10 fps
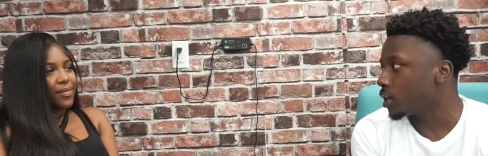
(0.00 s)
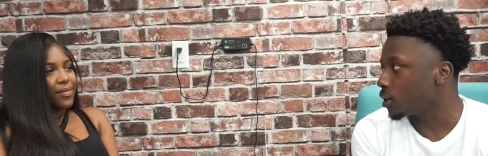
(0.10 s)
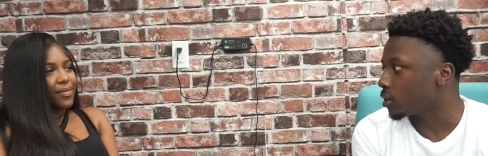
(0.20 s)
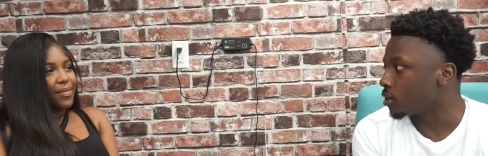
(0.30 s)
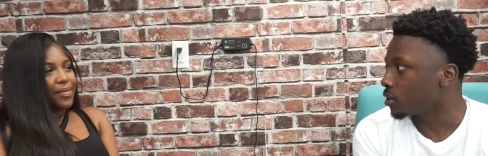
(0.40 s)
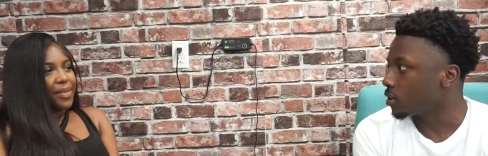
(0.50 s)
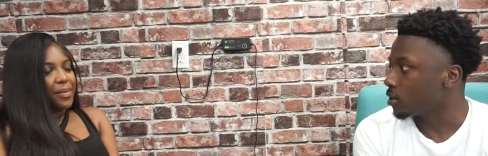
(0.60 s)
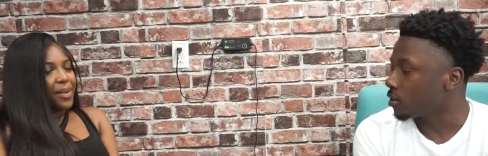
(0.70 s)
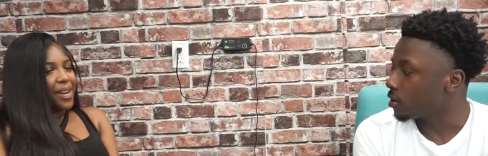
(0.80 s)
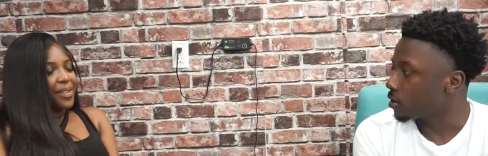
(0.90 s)
Speaker 1: again.
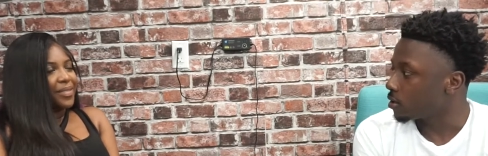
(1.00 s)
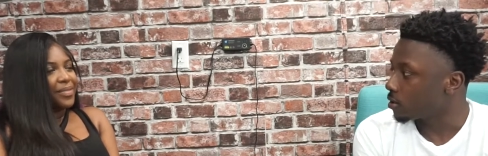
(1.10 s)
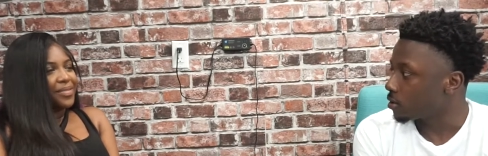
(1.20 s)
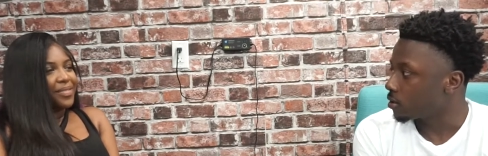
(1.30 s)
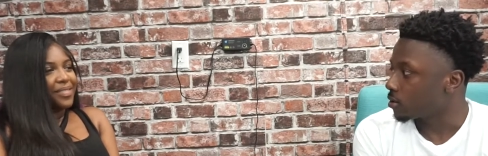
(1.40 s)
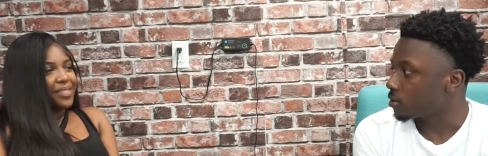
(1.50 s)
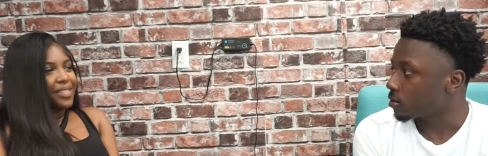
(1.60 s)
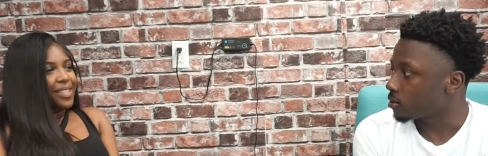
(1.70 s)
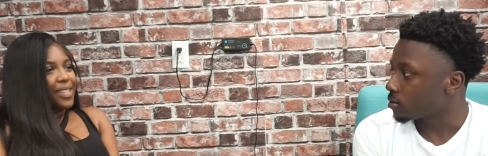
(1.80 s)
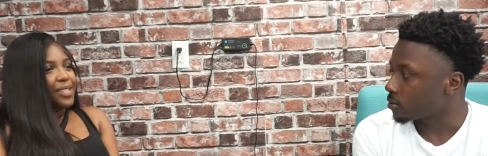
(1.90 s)
Speaker 2: Wow.
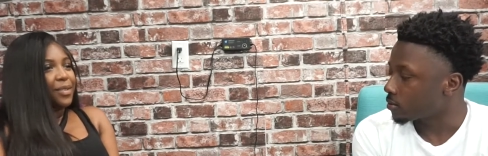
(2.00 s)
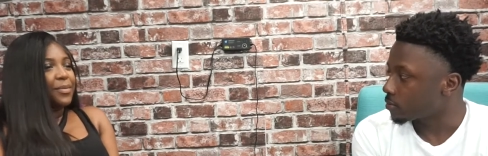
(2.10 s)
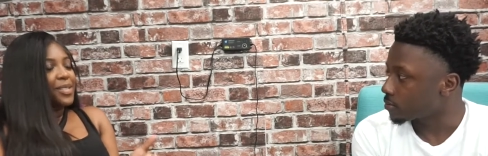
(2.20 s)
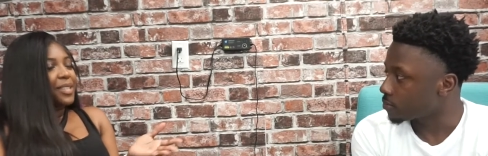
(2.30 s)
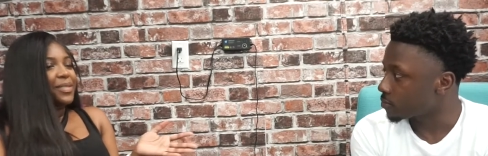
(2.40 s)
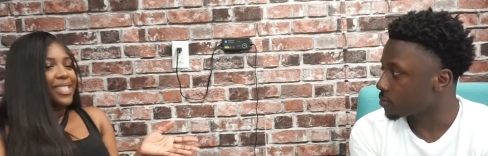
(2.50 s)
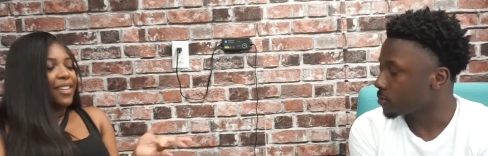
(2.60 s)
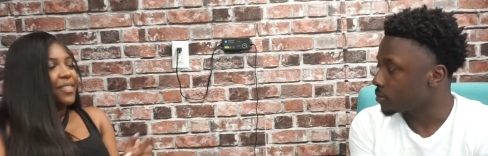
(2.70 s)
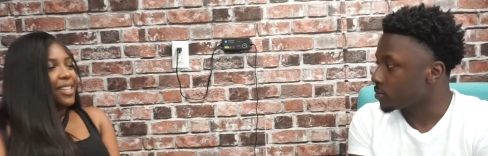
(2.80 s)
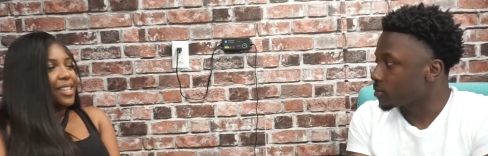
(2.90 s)
So music was
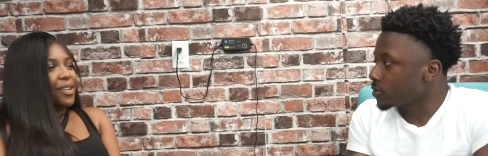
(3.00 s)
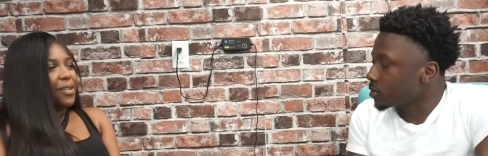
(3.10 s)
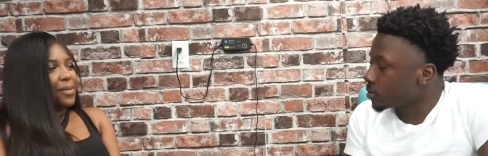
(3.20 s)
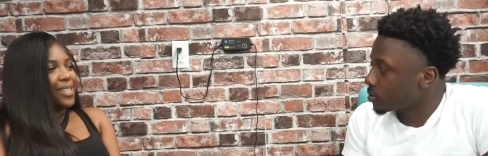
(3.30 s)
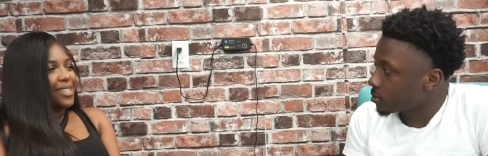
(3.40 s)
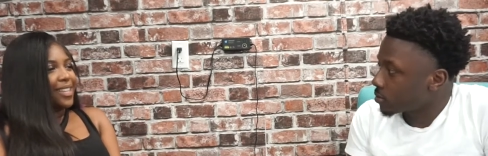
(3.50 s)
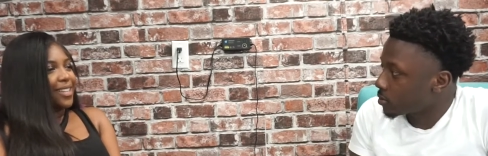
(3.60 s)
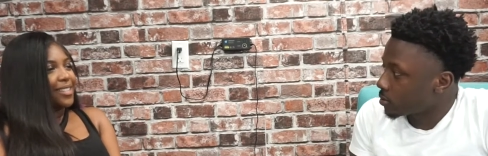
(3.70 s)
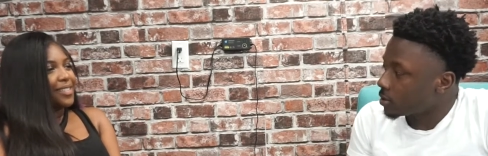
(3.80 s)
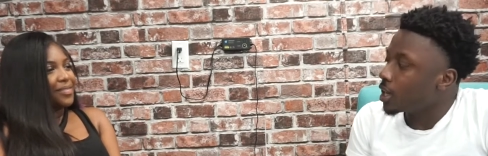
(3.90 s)
definitely always there.
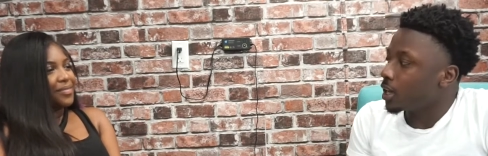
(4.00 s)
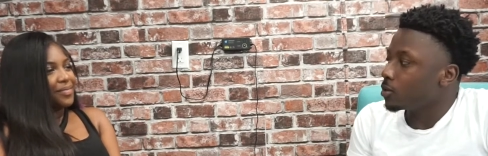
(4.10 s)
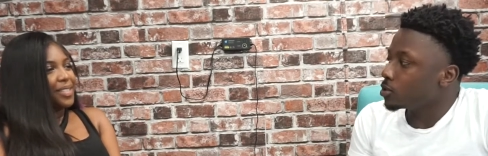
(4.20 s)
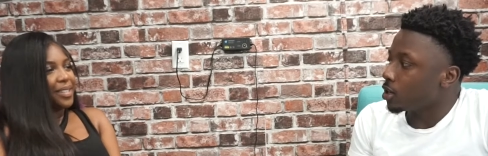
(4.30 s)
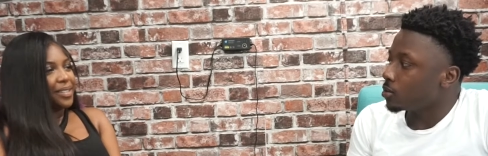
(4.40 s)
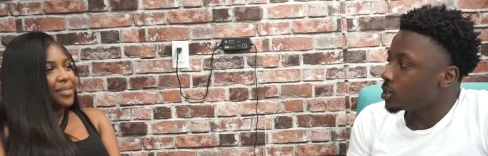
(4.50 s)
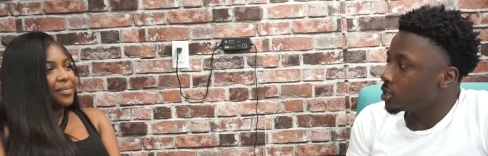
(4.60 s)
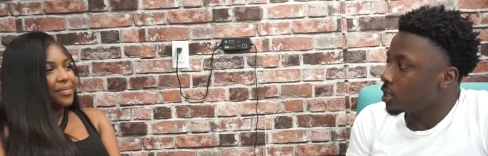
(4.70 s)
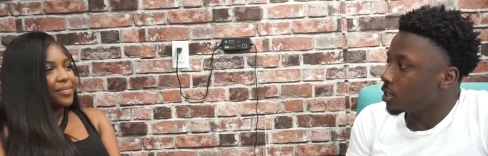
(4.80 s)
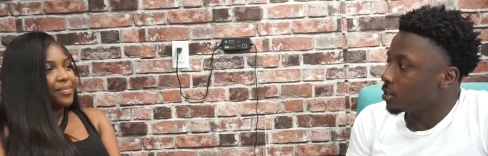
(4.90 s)
Yeah, it was yeah. always
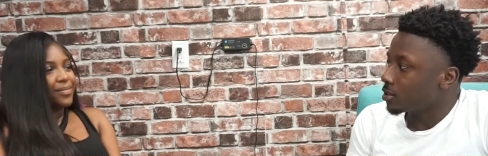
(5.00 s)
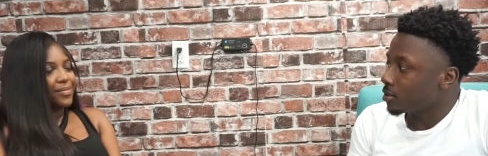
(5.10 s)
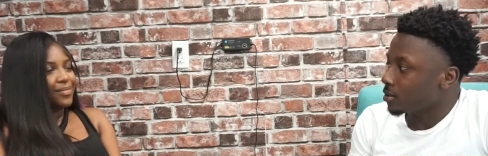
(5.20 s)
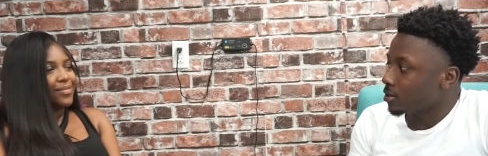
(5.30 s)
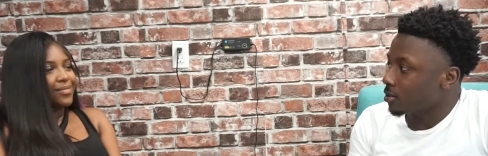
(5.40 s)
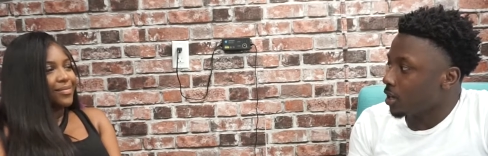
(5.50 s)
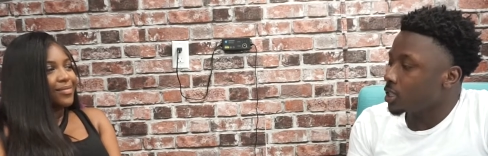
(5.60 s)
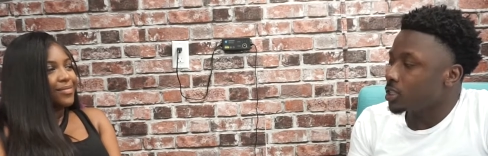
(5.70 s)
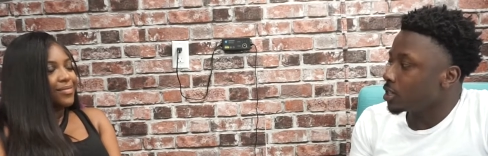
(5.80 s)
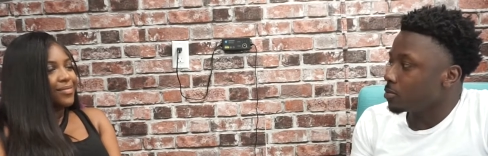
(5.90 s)
Speaker 1: there. Mm-hmm. I just
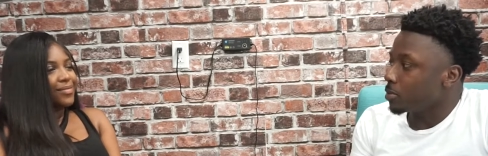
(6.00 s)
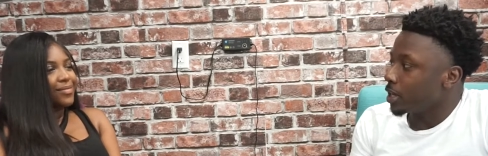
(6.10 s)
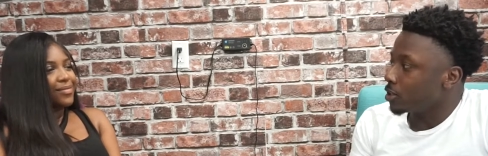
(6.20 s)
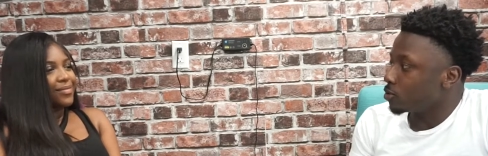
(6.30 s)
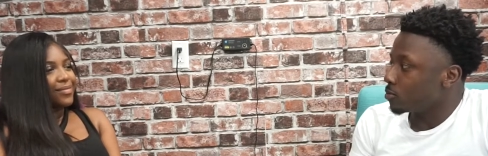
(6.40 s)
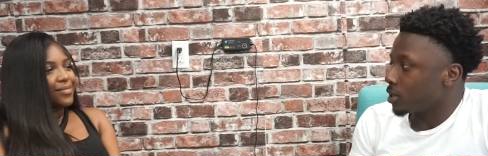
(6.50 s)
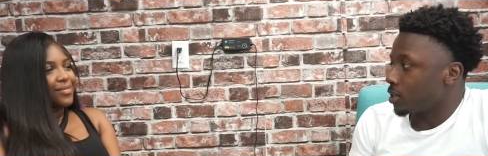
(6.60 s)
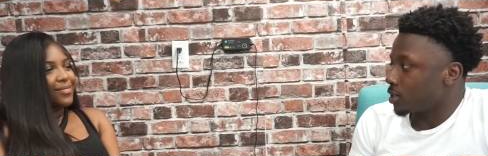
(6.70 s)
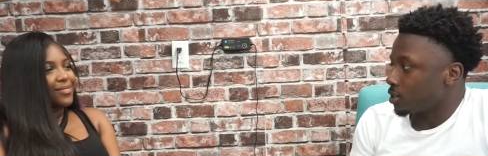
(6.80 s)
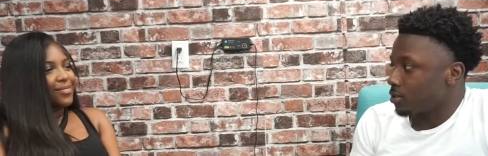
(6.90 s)
didn't pay no
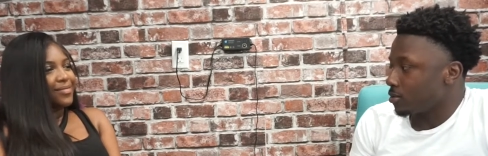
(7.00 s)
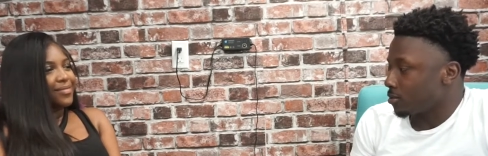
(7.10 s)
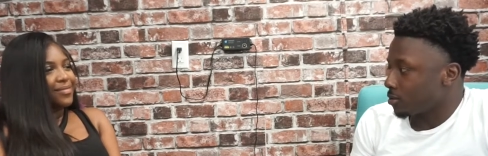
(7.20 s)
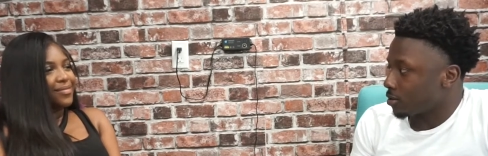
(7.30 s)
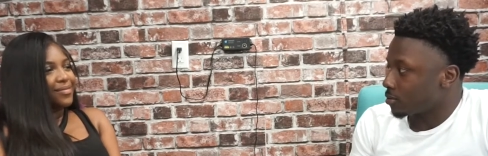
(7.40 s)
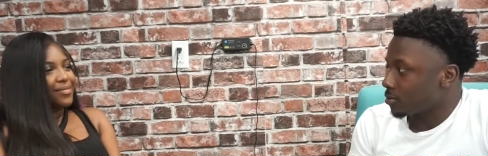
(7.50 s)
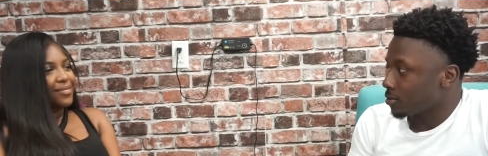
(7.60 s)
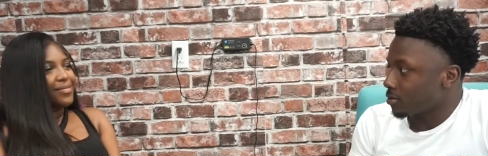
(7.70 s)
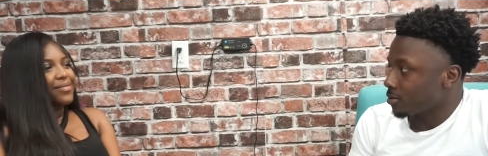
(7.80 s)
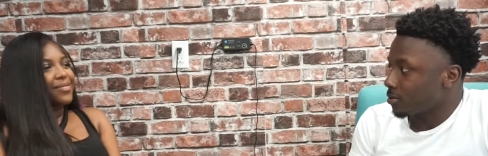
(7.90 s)
mind. I,
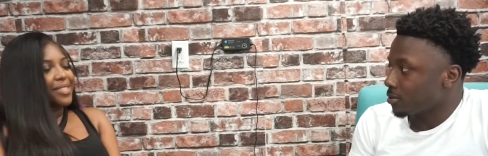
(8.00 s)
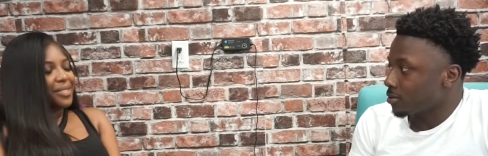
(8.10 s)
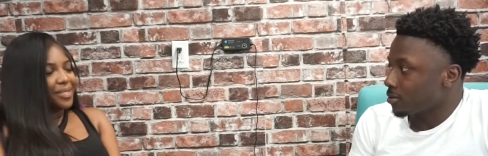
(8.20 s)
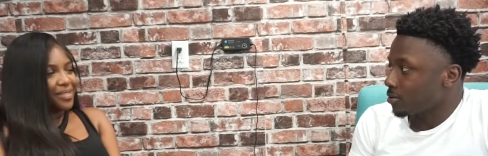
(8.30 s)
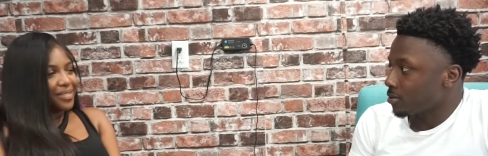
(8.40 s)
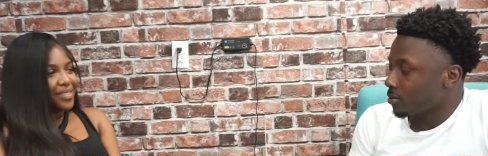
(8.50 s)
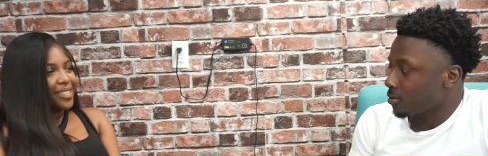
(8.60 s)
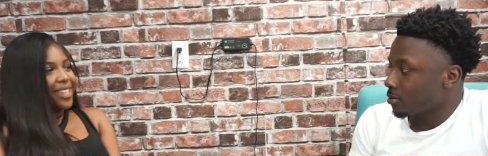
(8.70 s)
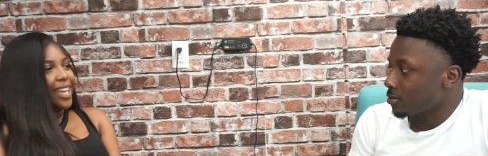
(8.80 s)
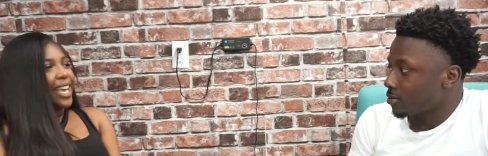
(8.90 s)
Speaker 2: Cool.
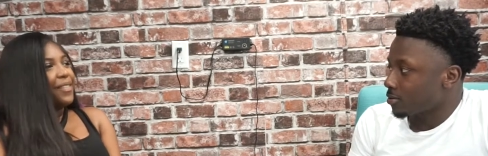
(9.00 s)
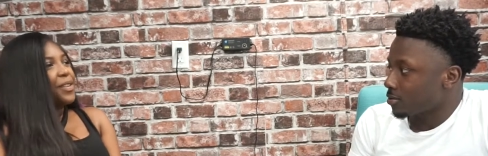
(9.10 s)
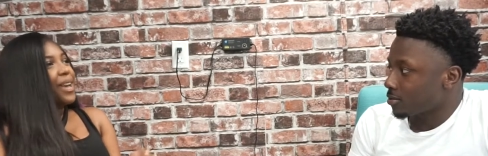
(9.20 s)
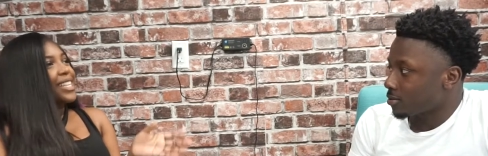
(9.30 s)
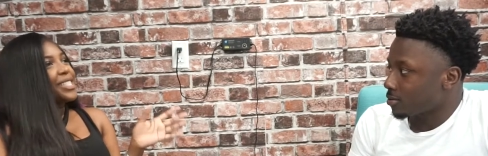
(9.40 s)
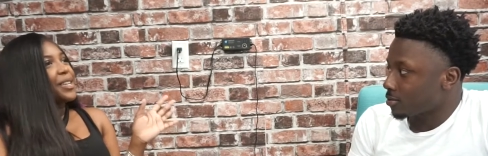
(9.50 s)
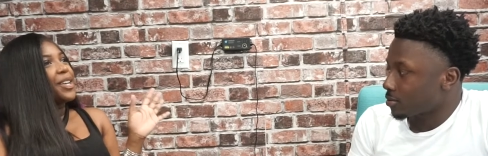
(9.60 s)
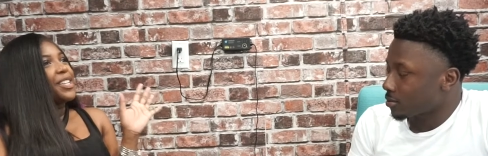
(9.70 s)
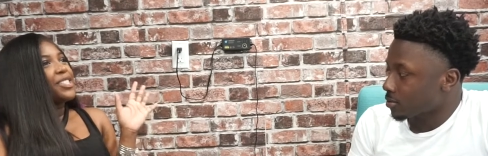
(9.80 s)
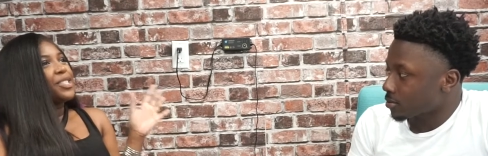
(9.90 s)
If you had
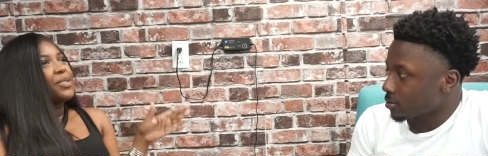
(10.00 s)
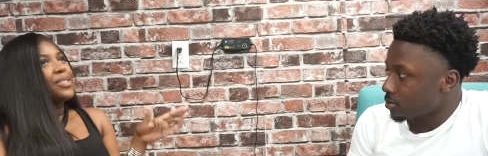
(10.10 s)
to choose